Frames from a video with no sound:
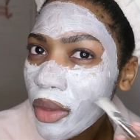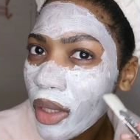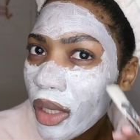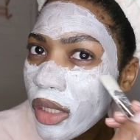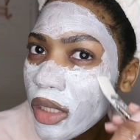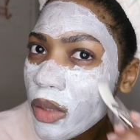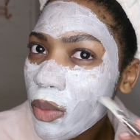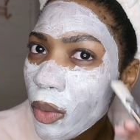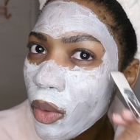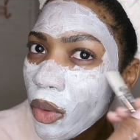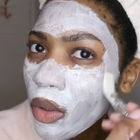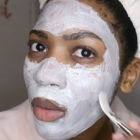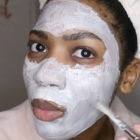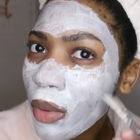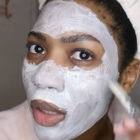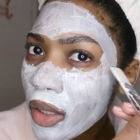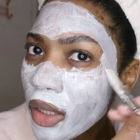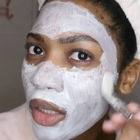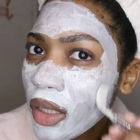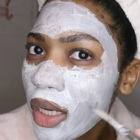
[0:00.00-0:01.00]
I spoke
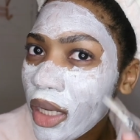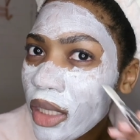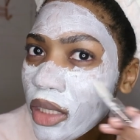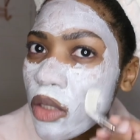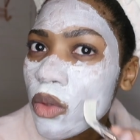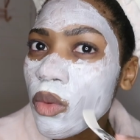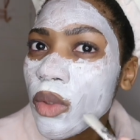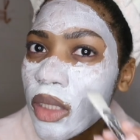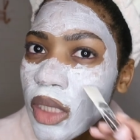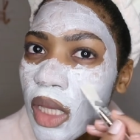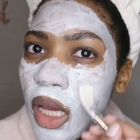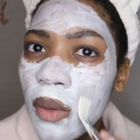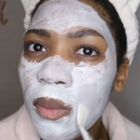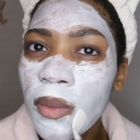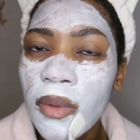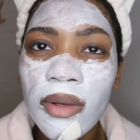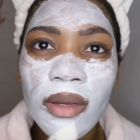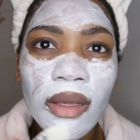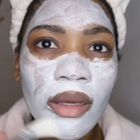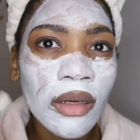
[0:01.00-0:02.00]
about it as it was
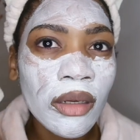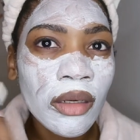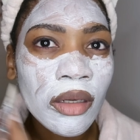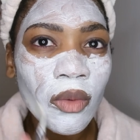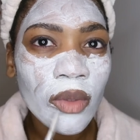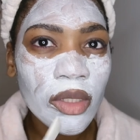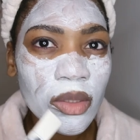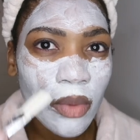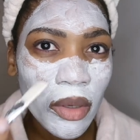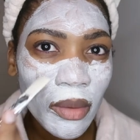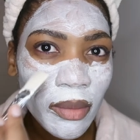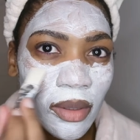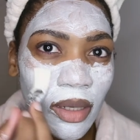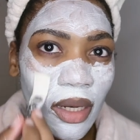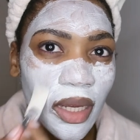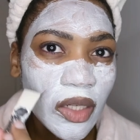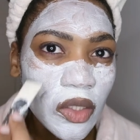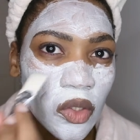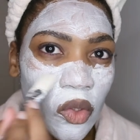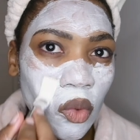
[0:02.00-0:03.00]
happening. It was probably
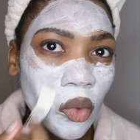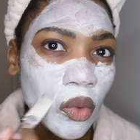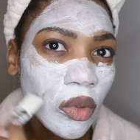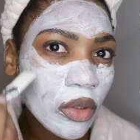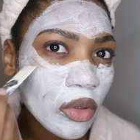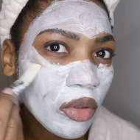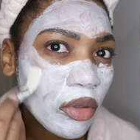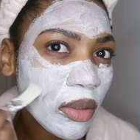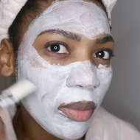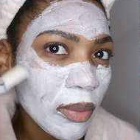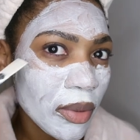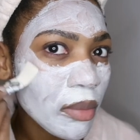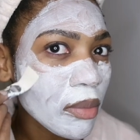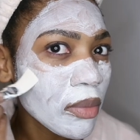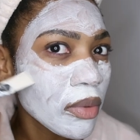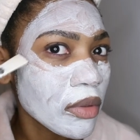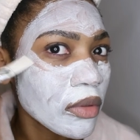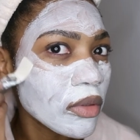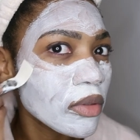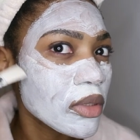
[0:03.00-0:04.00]
2 or 3
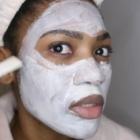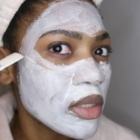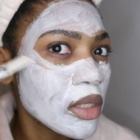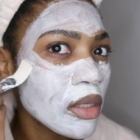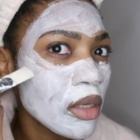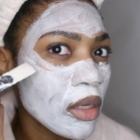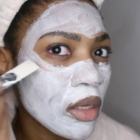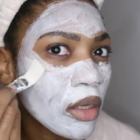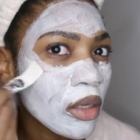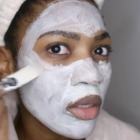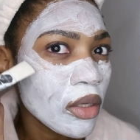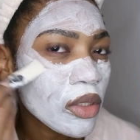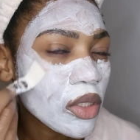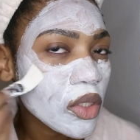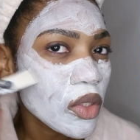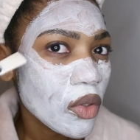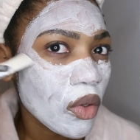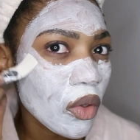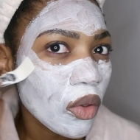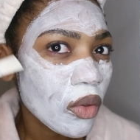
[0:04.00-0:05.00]
pimples.
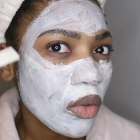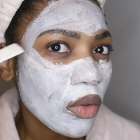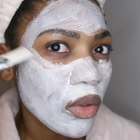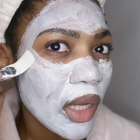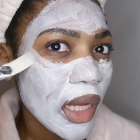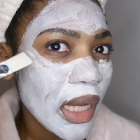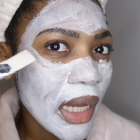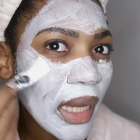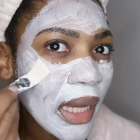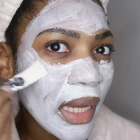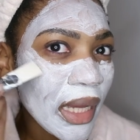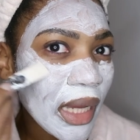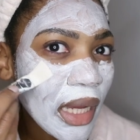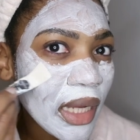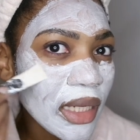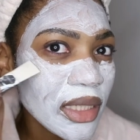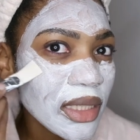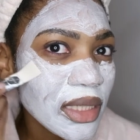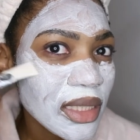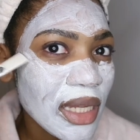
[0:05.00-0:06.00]
So I
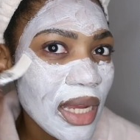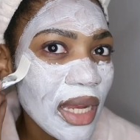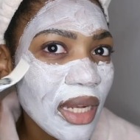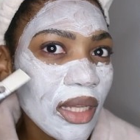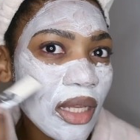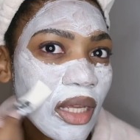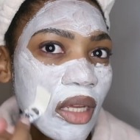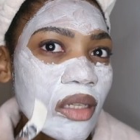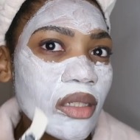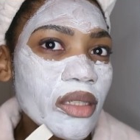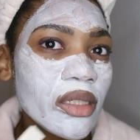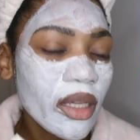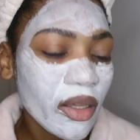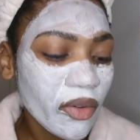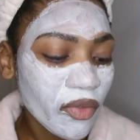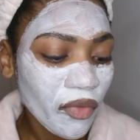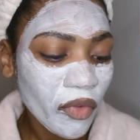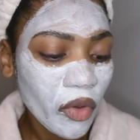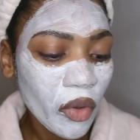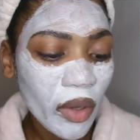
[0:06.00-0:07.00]
understand that
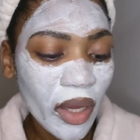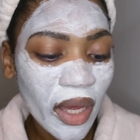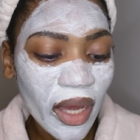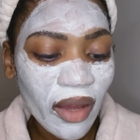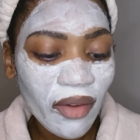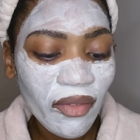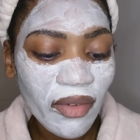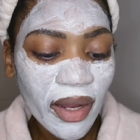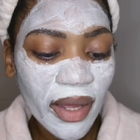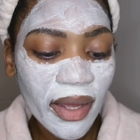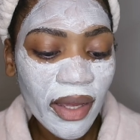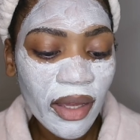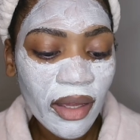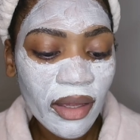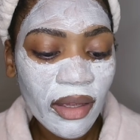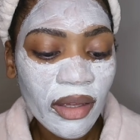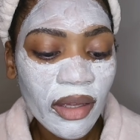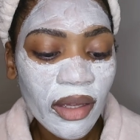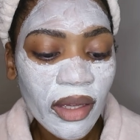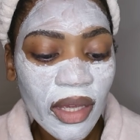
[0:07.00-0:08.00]
if you have
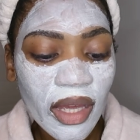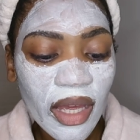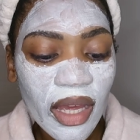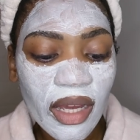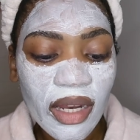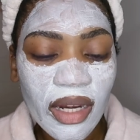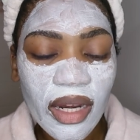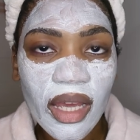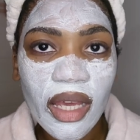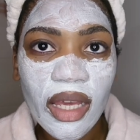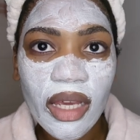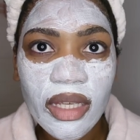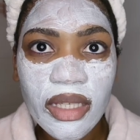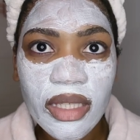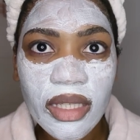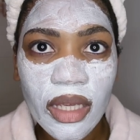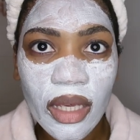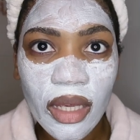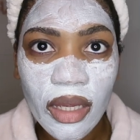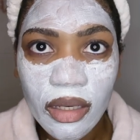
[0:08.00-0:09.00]
acneic
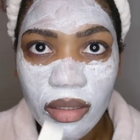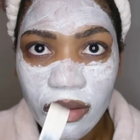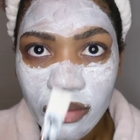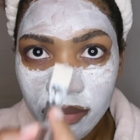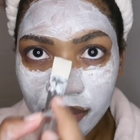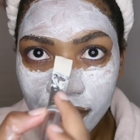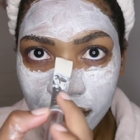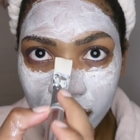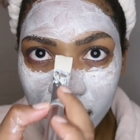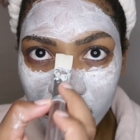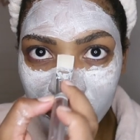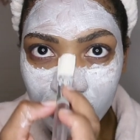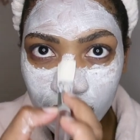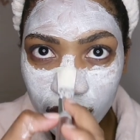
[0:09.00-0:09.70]
skin